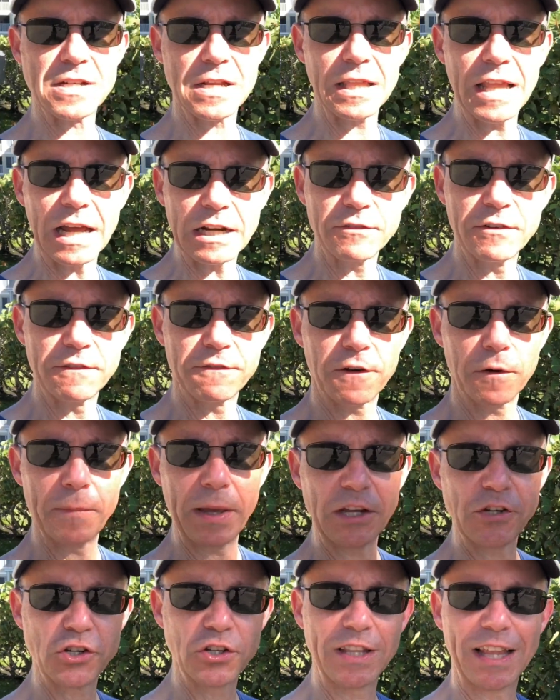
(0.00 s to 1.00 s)
a lot of
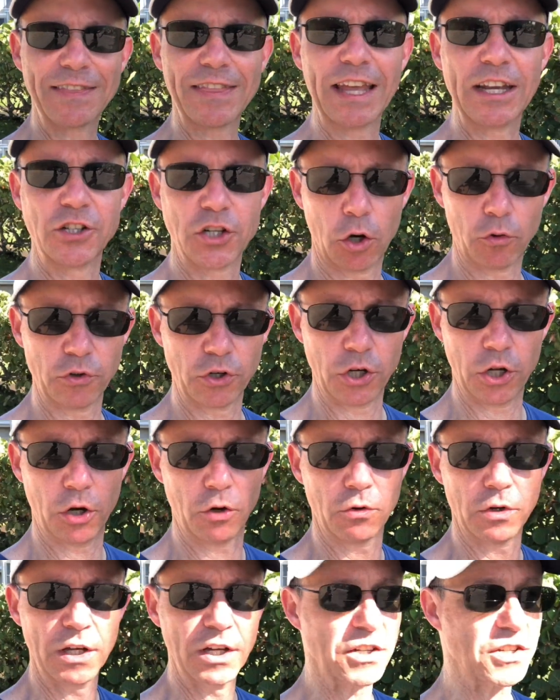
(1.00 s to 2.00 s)
information that they don't know,
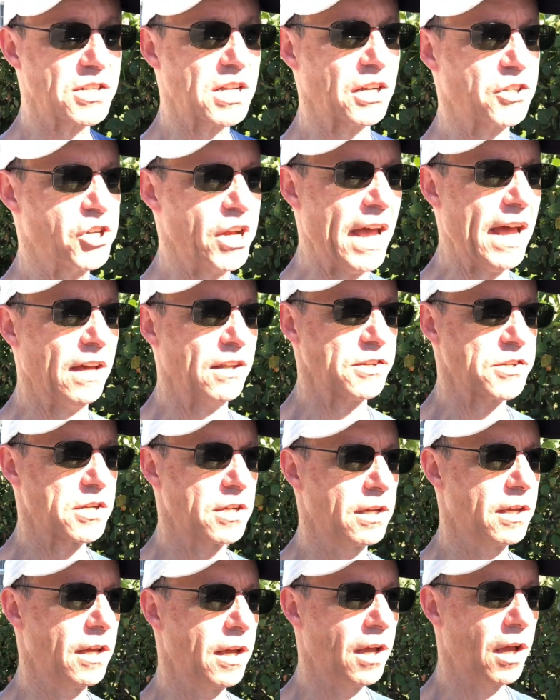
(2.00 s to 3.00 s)
such as,
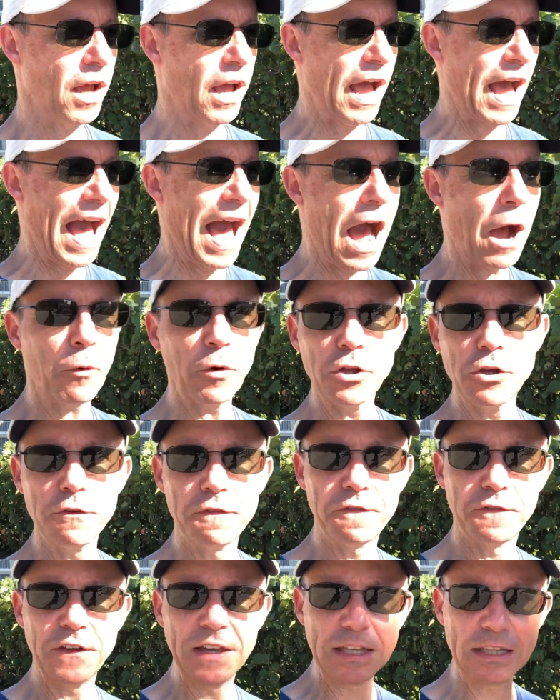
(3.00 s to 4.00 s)
how are you
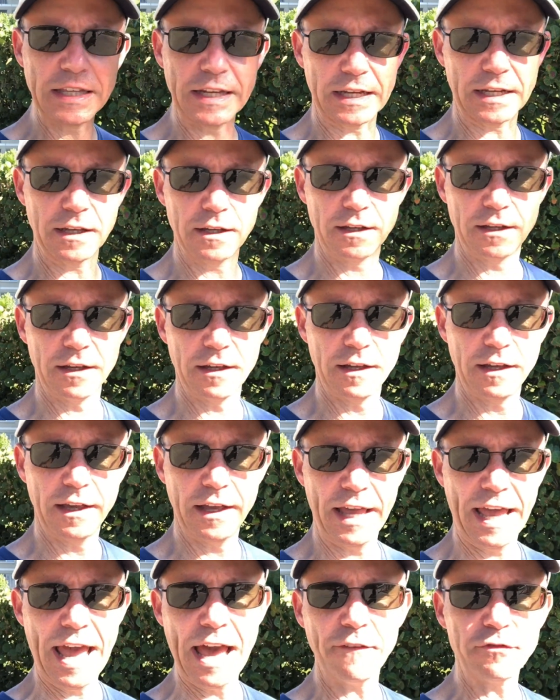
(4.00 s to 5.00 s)
feeling
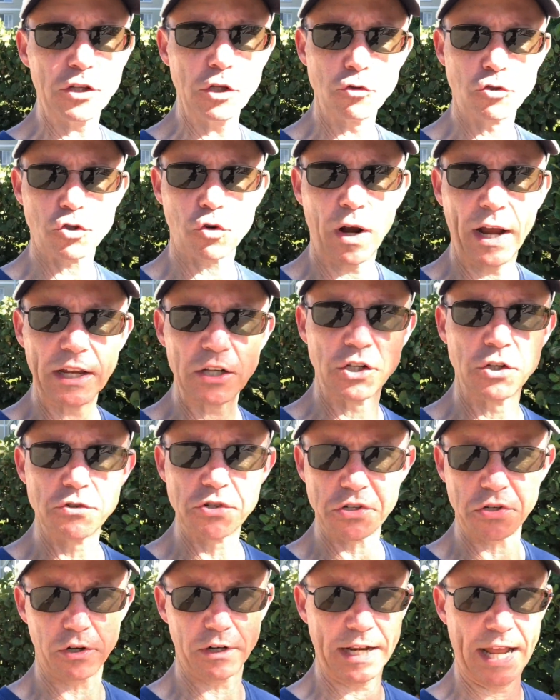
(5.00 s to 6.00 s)
after you try and do
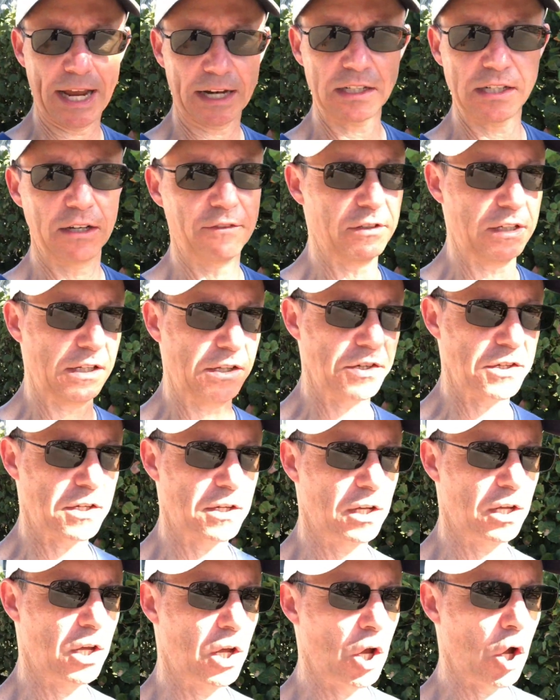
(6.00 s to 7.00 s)
certain activities?
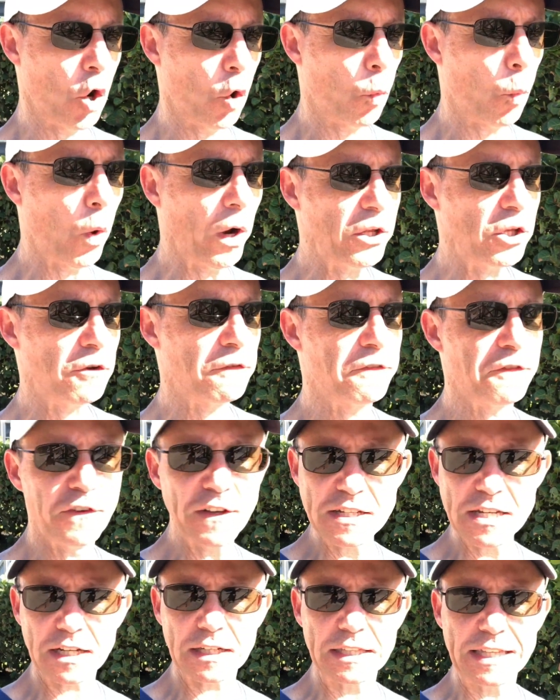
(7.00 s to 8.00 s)
What are you
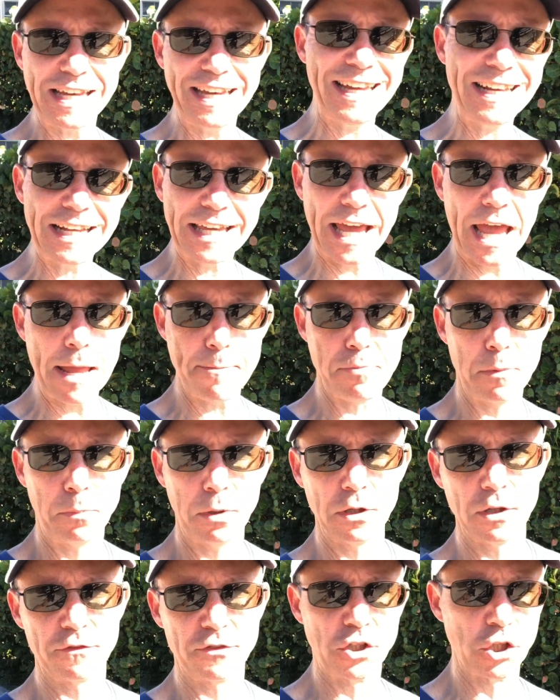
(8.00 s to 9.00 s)
physically
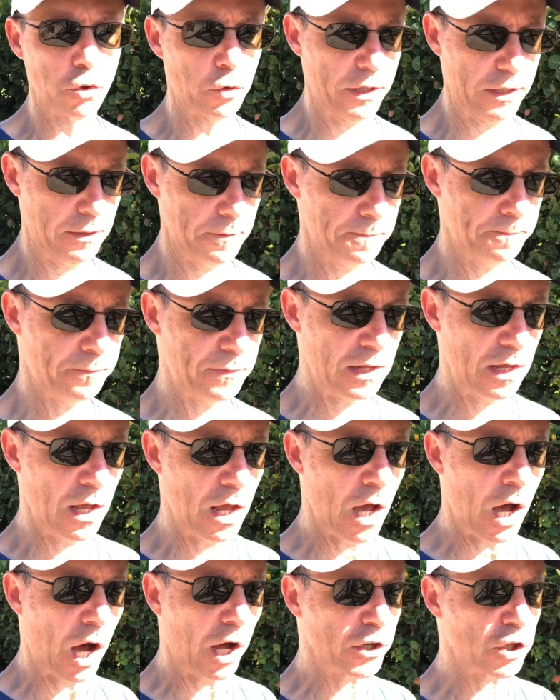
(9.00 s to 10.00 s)
incapable of doing?
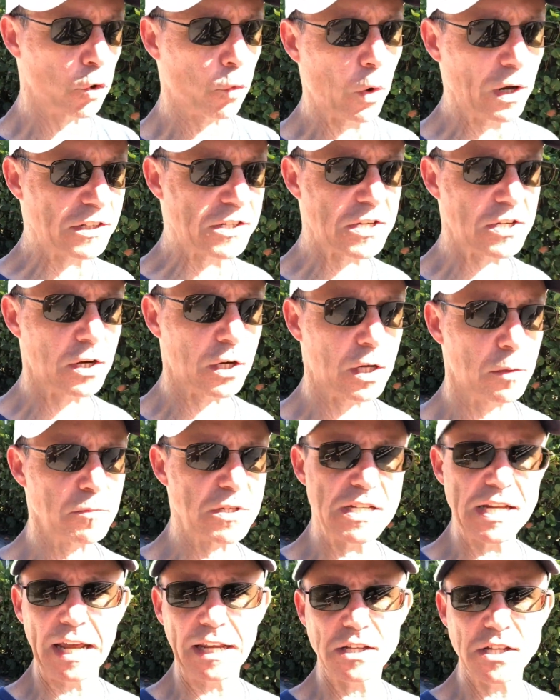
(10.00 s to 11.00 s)
Under what
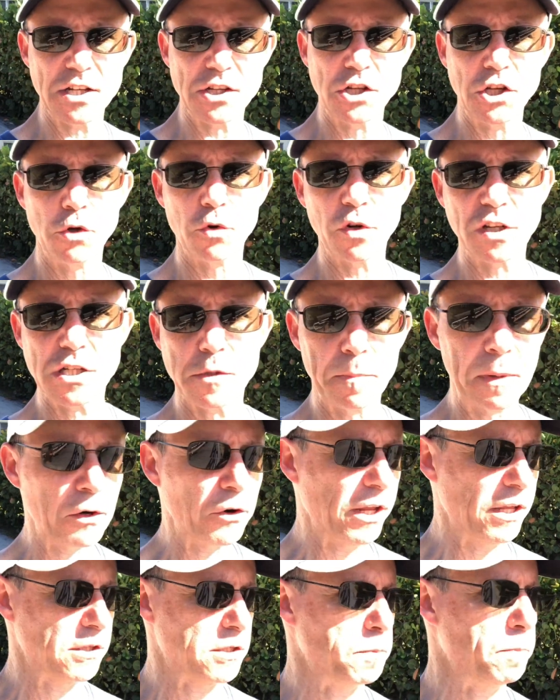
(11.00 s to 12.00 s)
circumstances do you
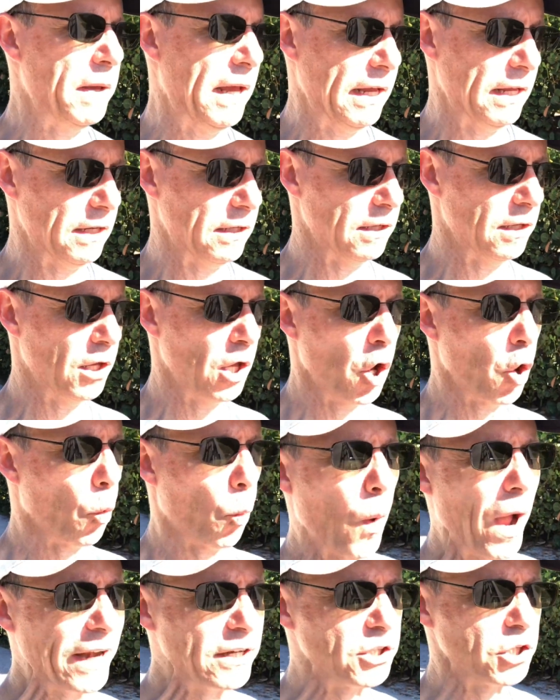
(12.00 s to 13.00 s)
experience pain?
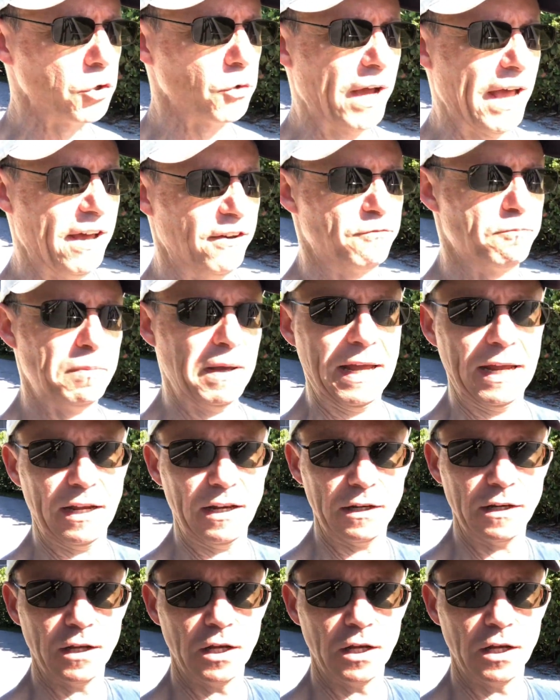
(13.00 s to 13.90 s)
When do you have pain?